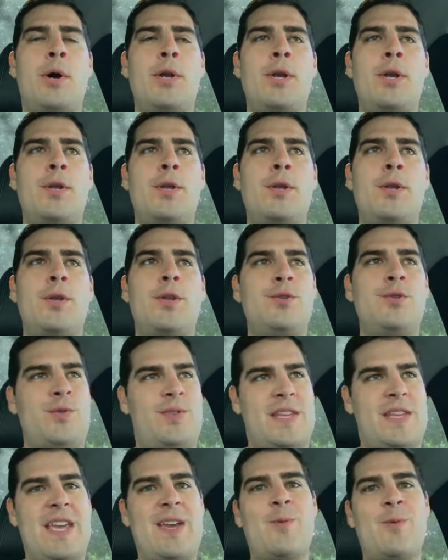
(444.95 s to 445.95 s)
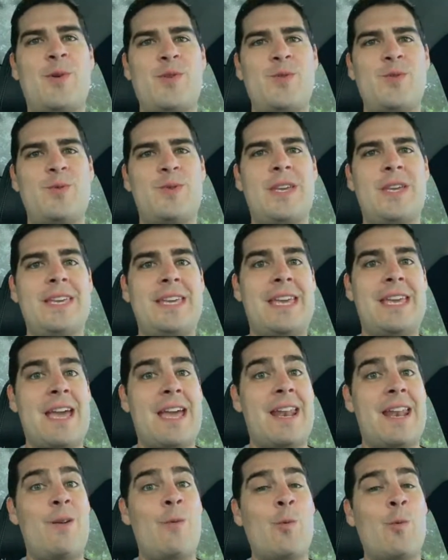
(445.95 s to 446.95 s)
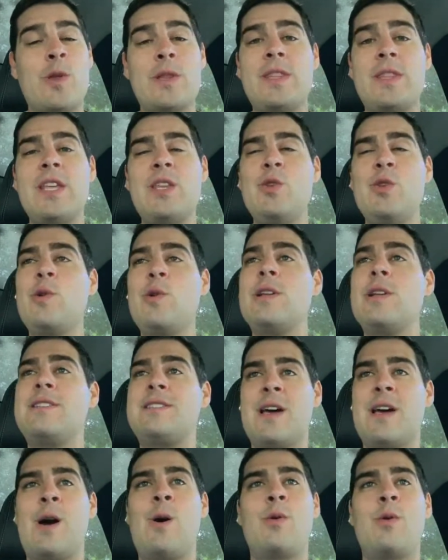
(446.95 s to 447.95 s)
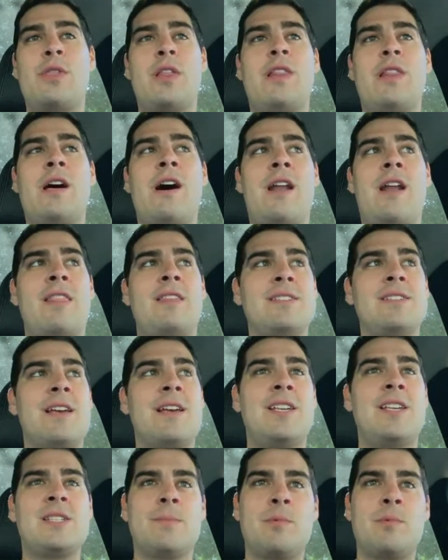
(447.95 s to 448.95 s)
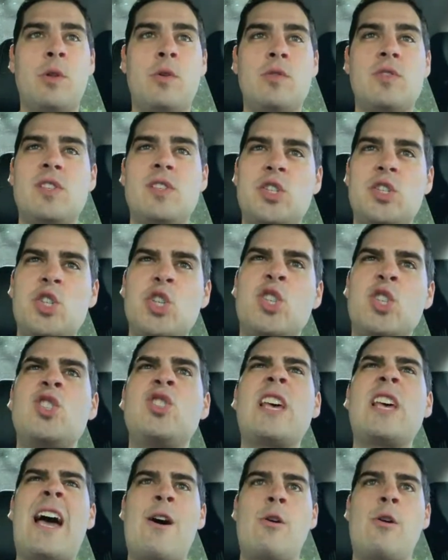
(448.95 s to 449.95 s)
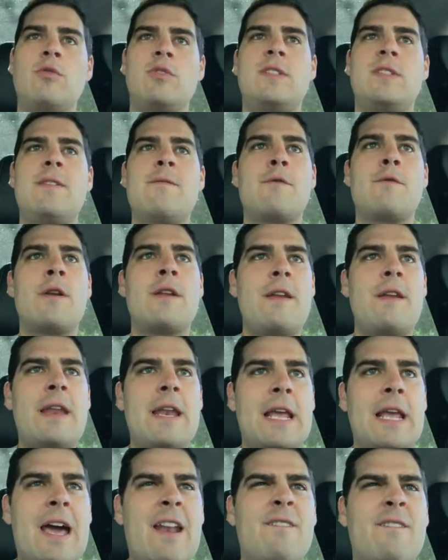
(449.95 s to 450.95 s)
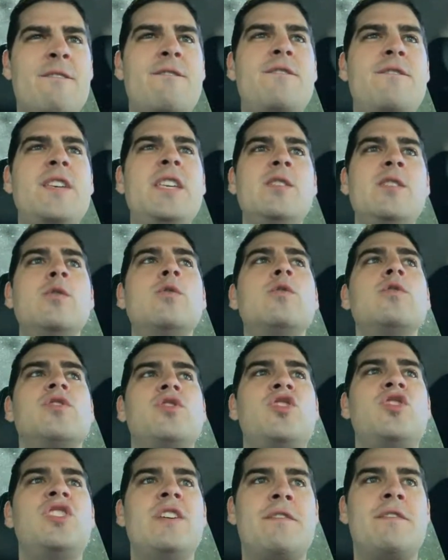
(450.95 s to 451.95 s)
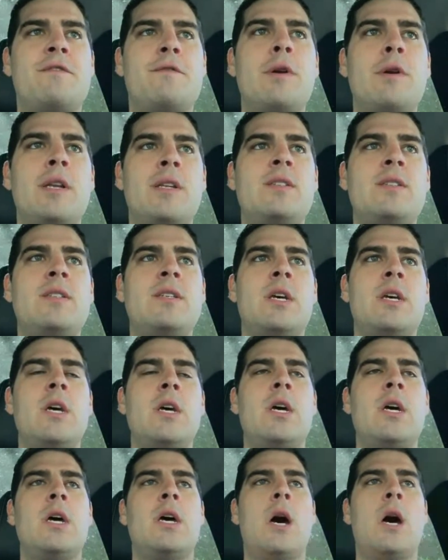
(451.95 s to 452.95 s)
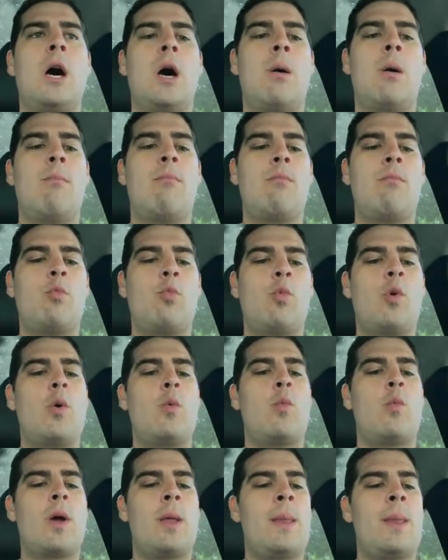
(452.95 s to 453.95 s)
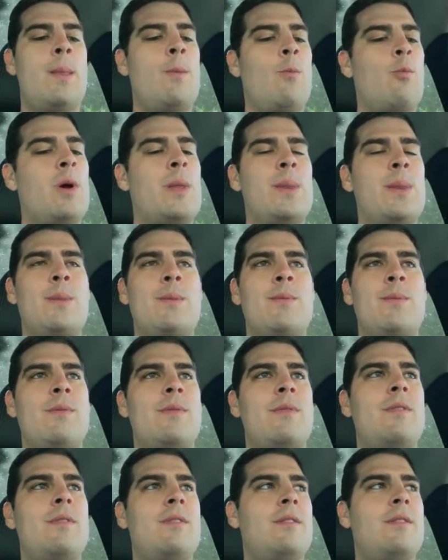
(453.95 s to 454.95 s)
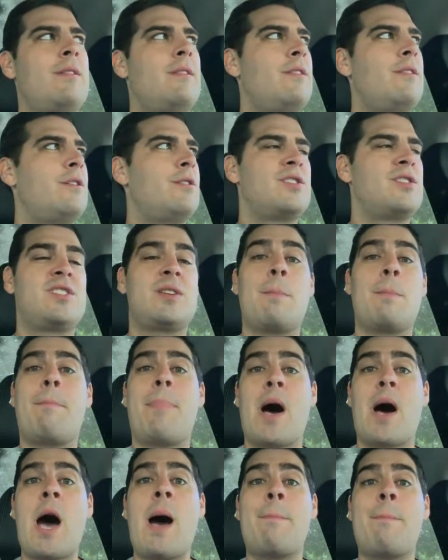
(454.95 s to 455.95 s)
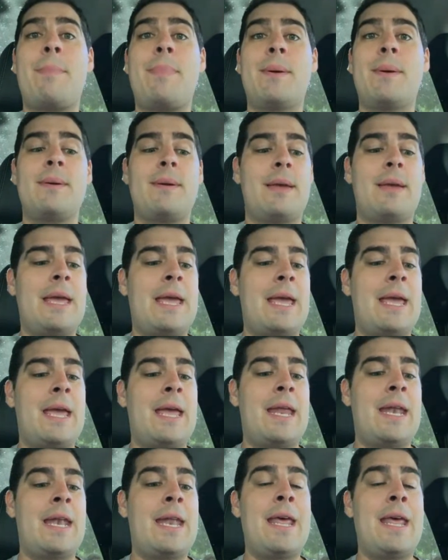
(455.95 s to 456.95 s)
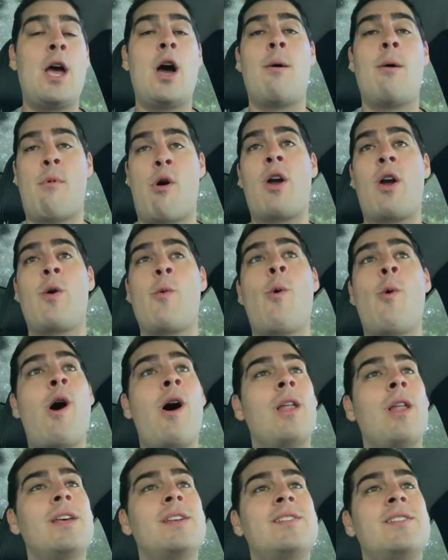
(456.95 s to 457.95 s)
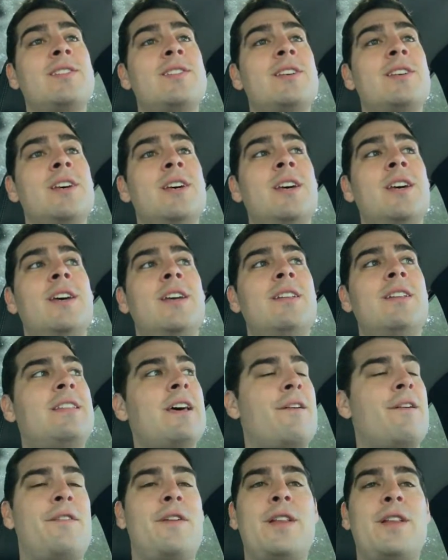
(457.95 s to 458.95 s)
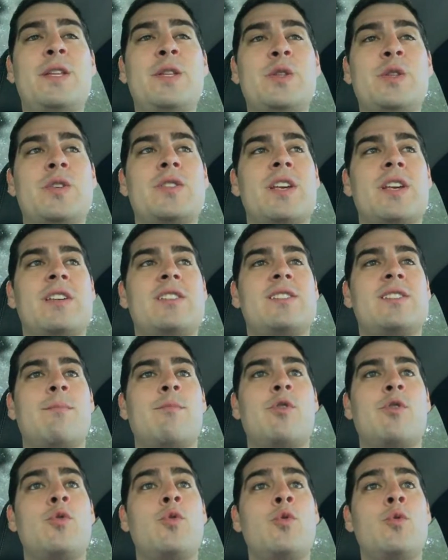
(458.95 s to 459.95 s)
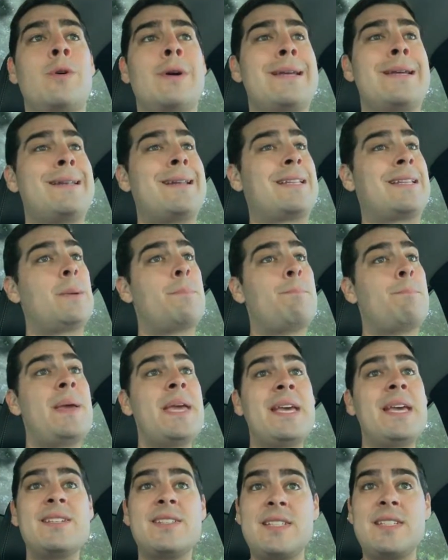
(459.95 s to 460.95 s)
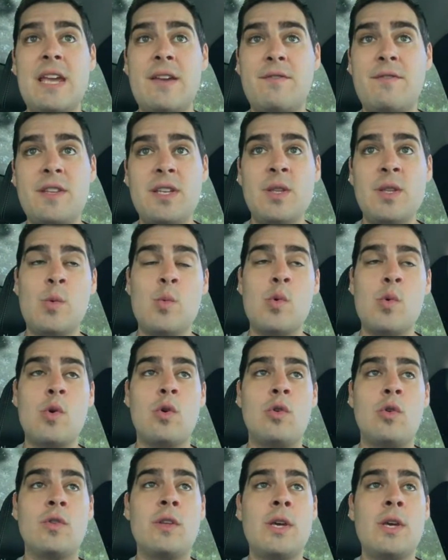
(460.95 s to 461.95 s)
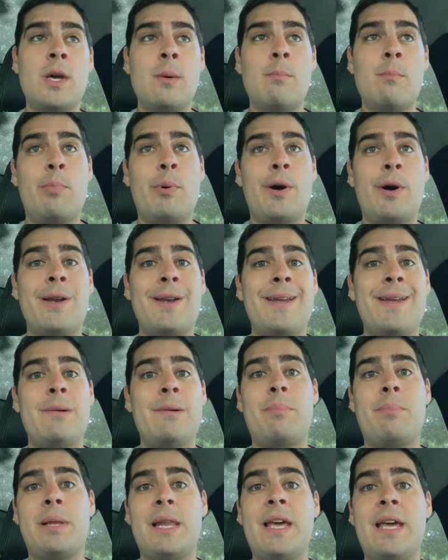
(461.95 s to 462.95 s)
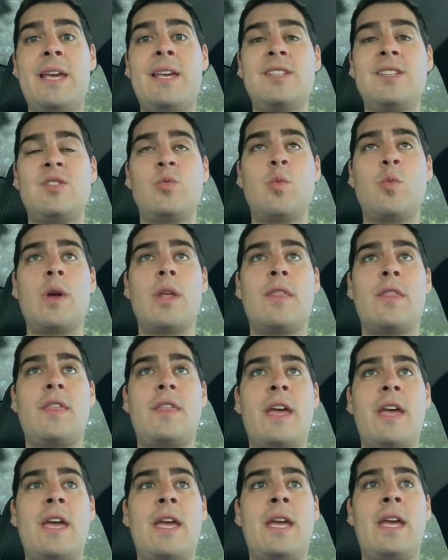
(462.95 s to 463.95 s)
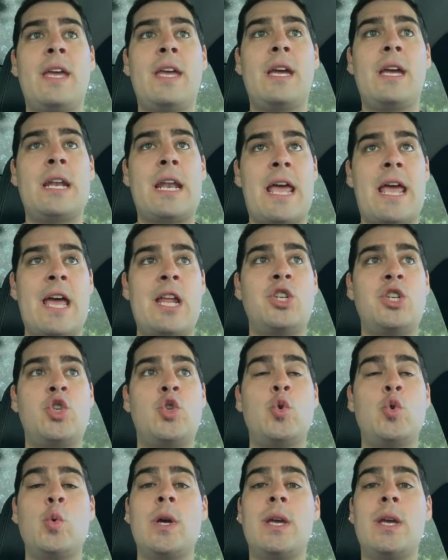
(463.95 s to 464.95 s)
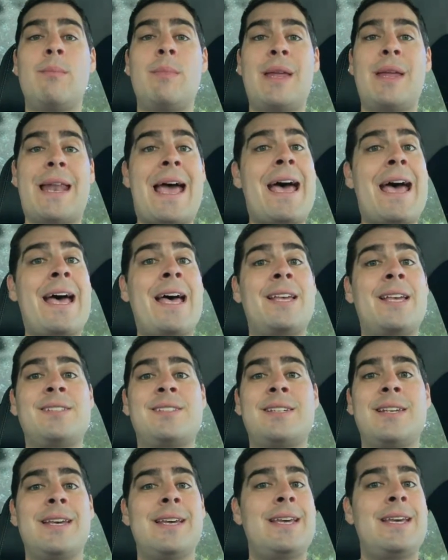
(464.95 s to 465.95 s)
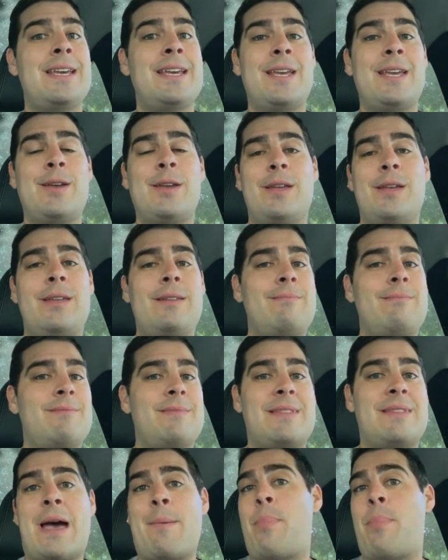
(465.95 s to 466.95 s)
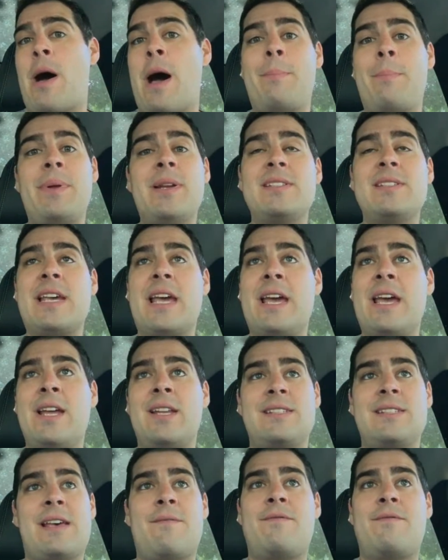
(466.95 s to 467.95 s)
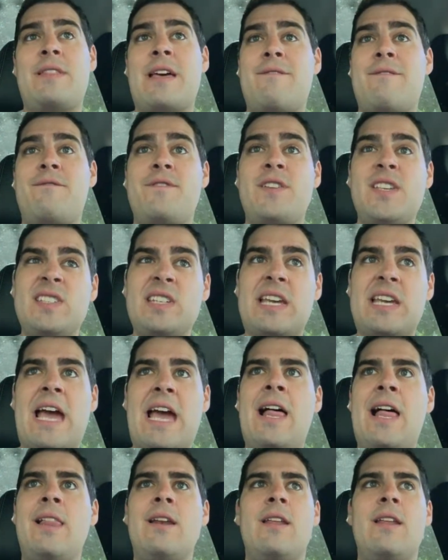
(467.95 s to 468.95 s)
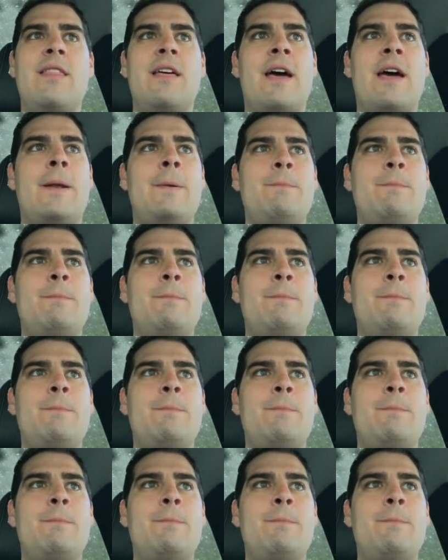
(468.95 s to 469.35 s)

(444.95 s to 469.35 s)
but you take what you can get. And one thing you can tell with a lot of these guys up close is it just sounds different. It kind of feels different when there's some pop. And Amari Wallace definitely looks like someone who, not the biggest safety in the world, but plays with an edge to him and has that pop in his hands, that physicality that